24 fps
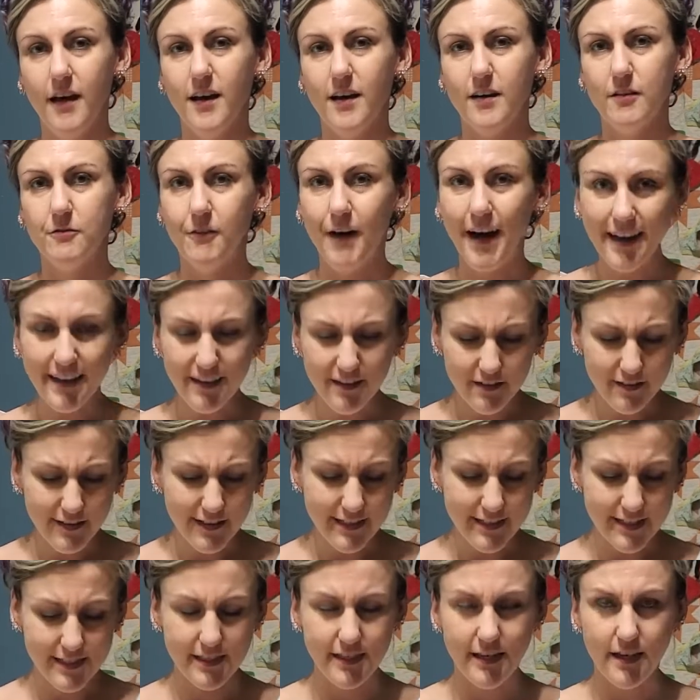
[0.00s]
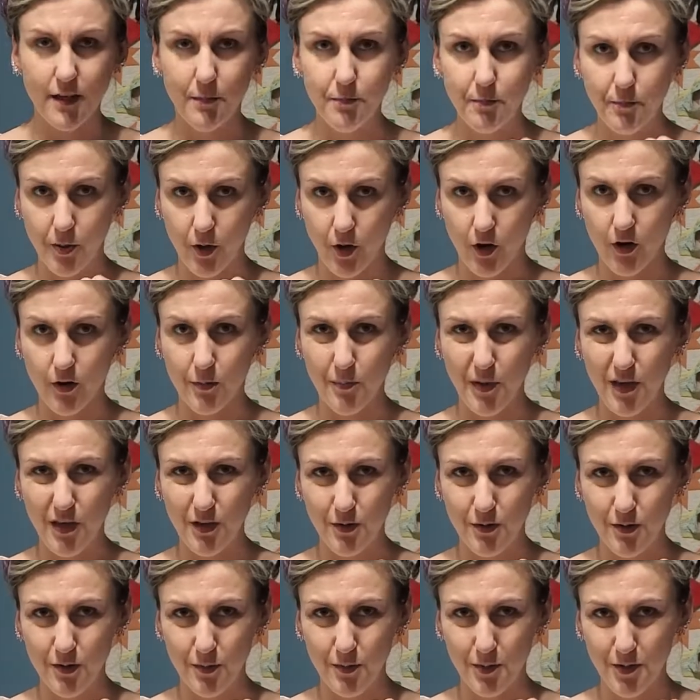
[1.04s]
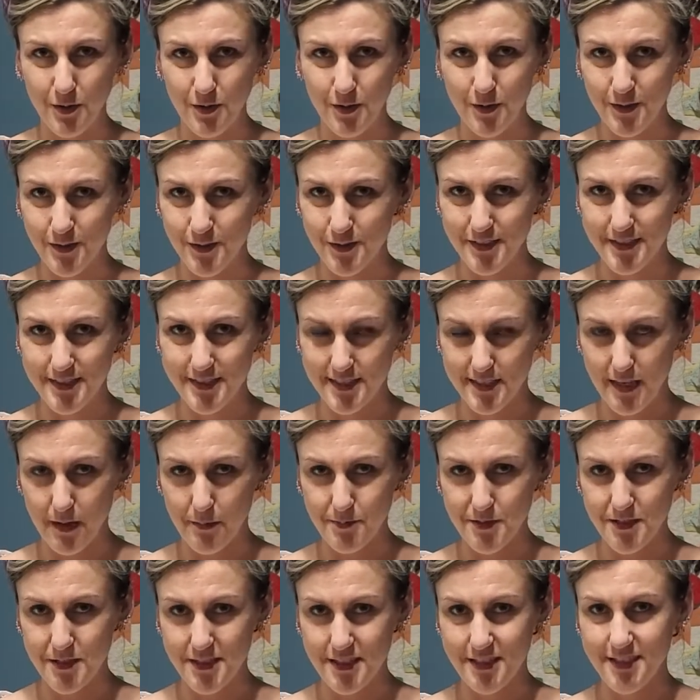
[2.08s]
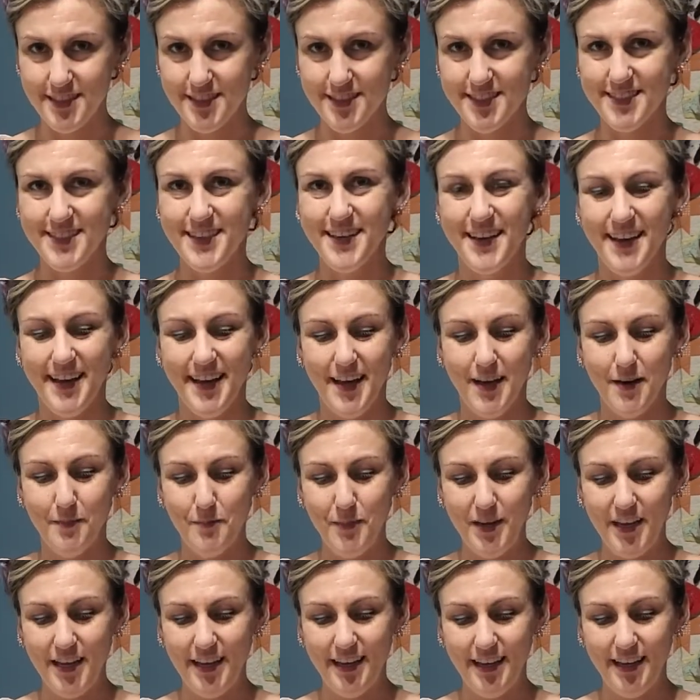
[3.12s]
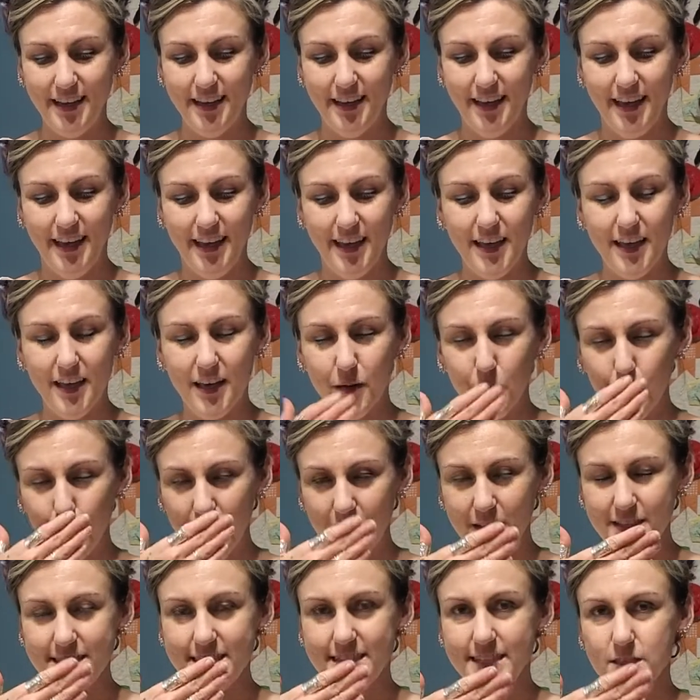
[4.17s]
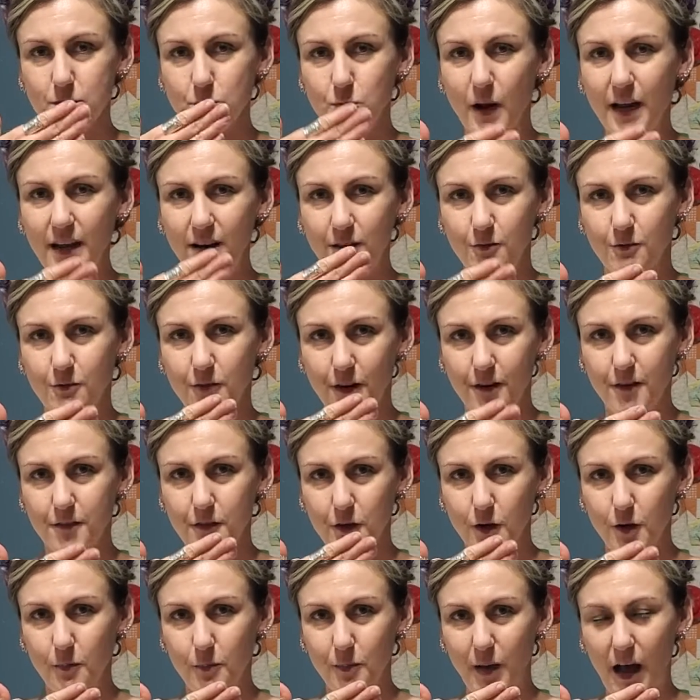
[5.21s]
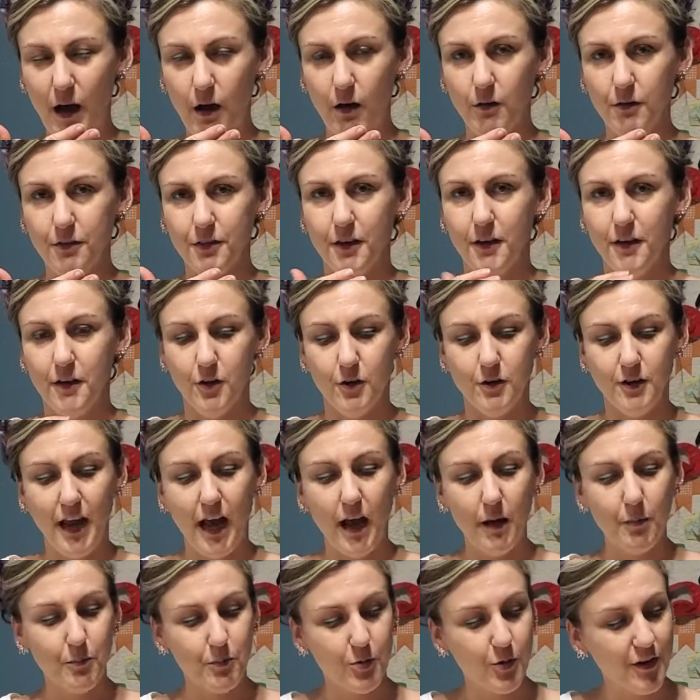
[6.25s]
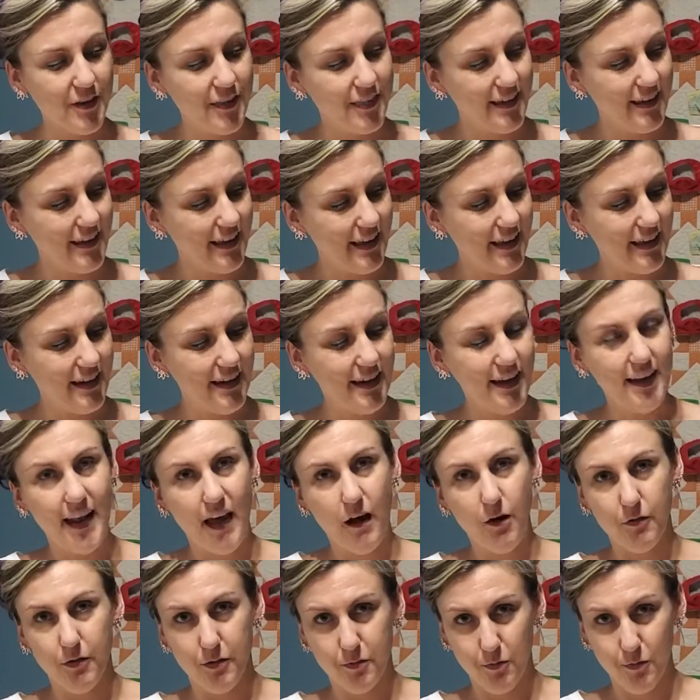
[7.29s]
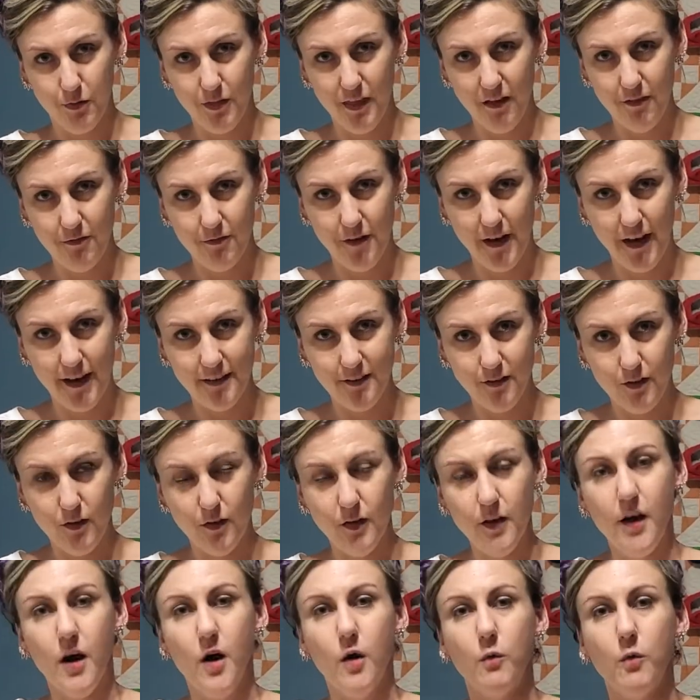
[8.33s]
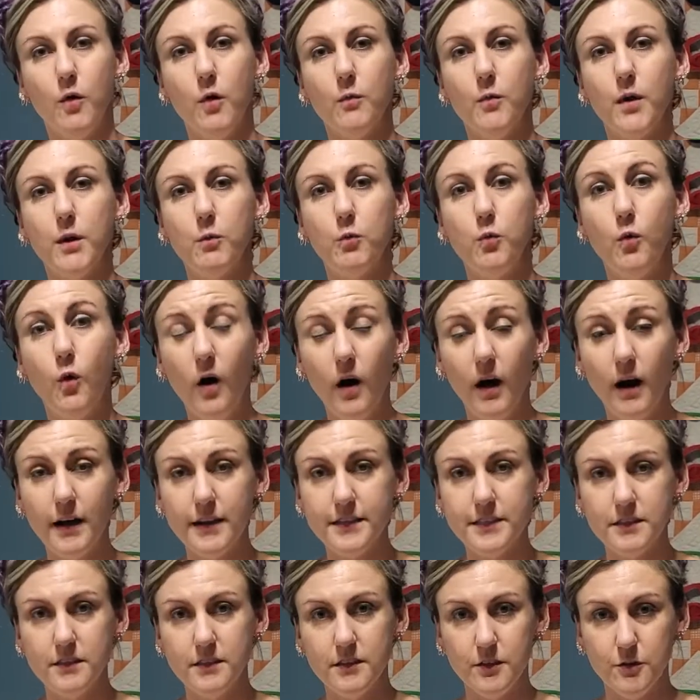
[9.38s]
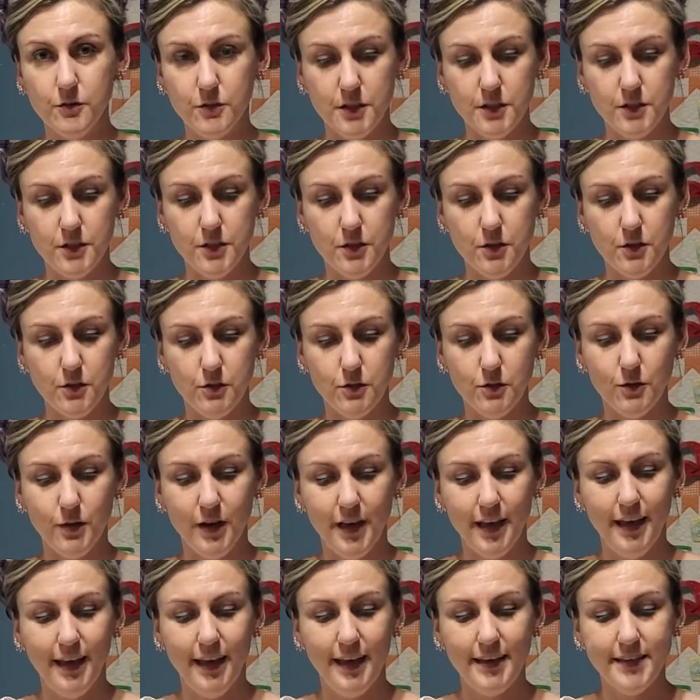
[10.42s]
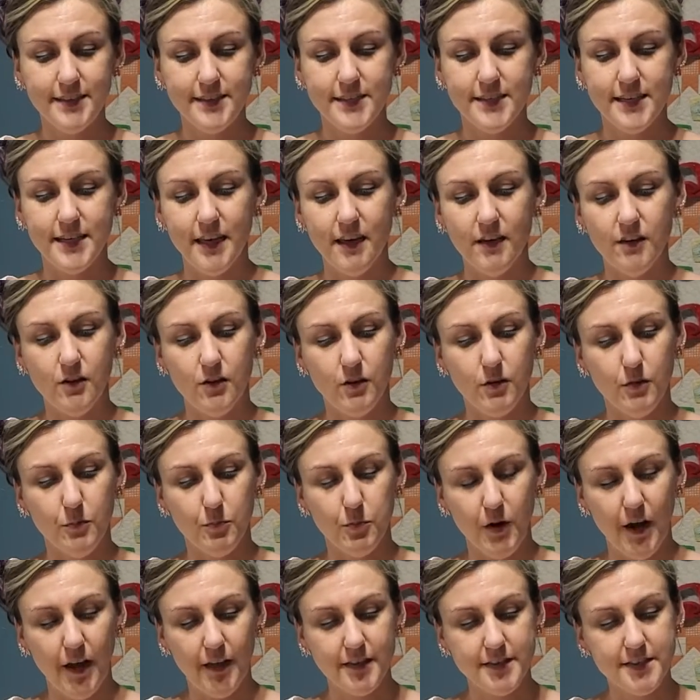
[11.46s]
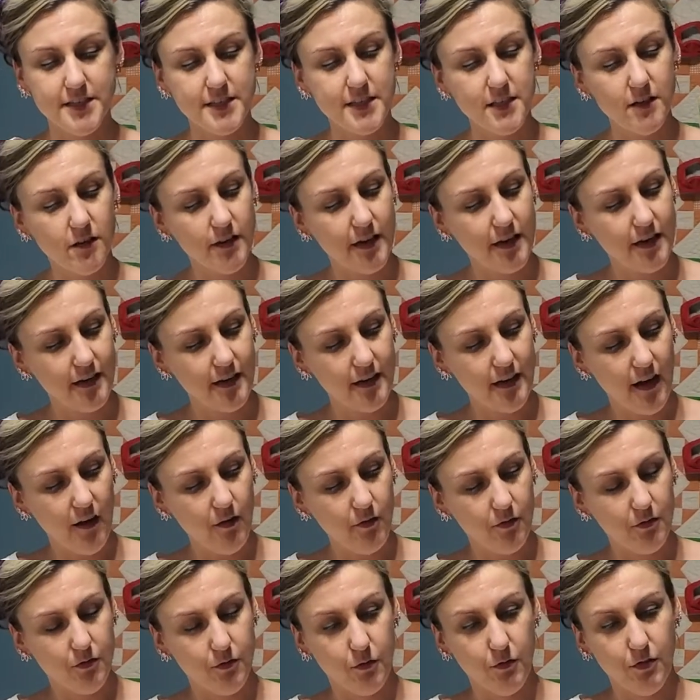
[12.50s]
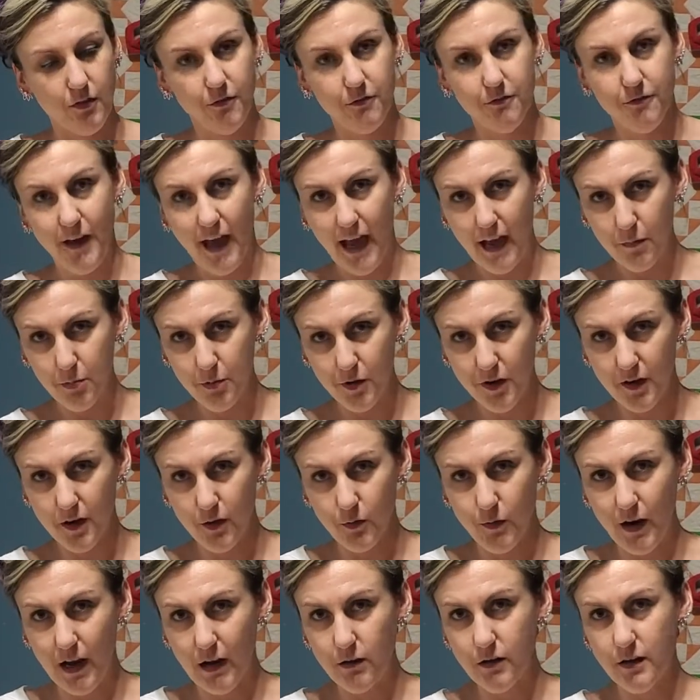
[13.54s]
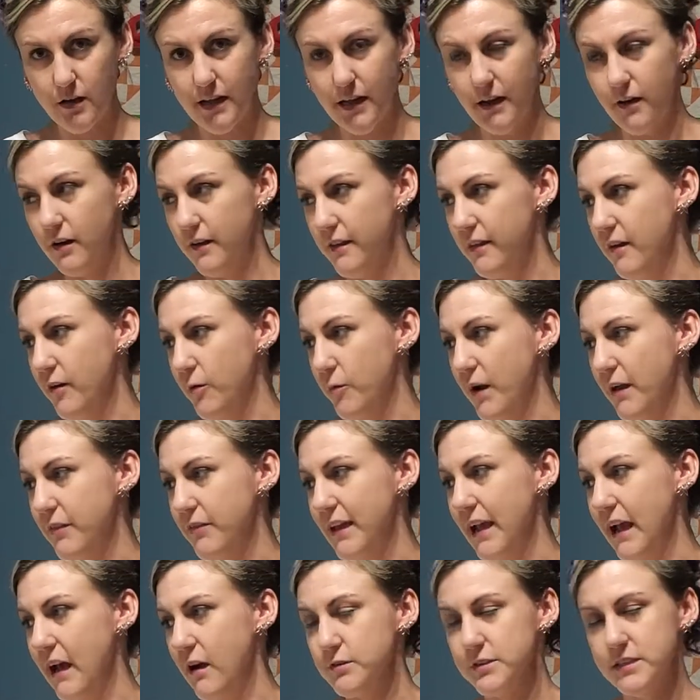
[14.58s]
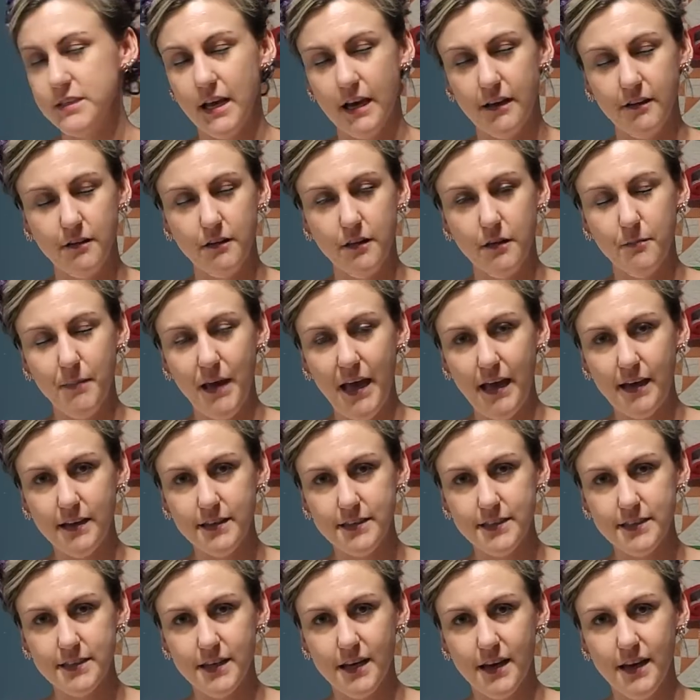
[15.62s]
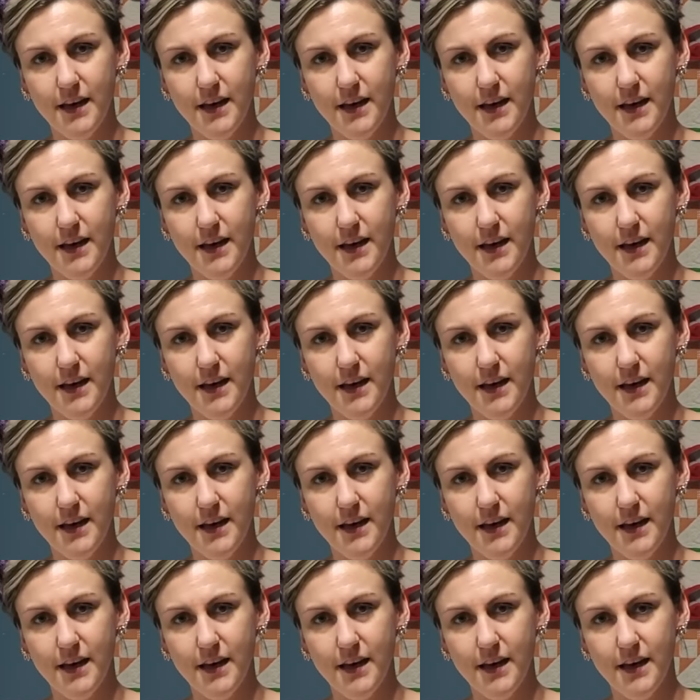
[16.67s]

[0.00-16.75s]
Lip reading: Vinyl is an impermeable substance, meaning when it sits right in front of your mouth, you're not breathing in and out through that vinyl. What we want you to do is to get your breath still in and out through the fabric around the outside of the mask.